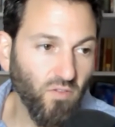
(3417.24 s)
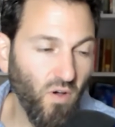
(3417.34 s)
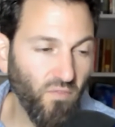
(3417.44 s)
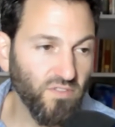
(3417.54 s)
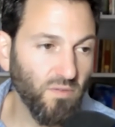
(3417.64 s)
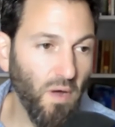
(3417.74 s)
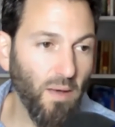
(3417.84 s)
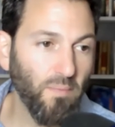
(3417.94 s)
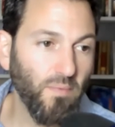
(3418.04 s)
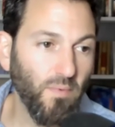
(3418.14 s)
if it's
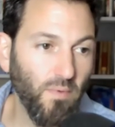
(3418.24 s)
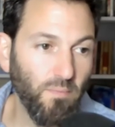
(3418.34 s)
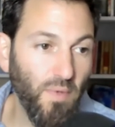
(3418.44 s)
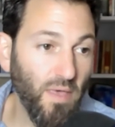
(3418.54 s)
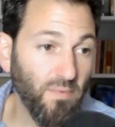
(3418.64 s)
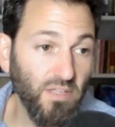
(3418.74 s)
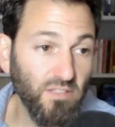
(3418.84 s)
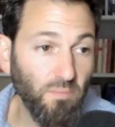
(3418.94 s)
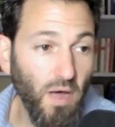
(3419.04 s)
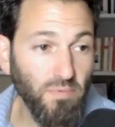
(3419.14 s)
maybe it's
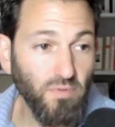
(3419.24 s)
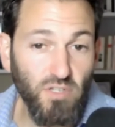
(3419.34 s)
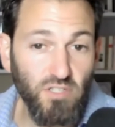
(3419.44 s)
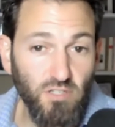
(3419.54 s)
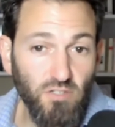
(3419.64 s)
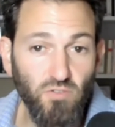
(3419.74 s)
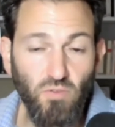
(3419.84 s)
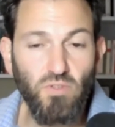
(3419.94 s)
a population control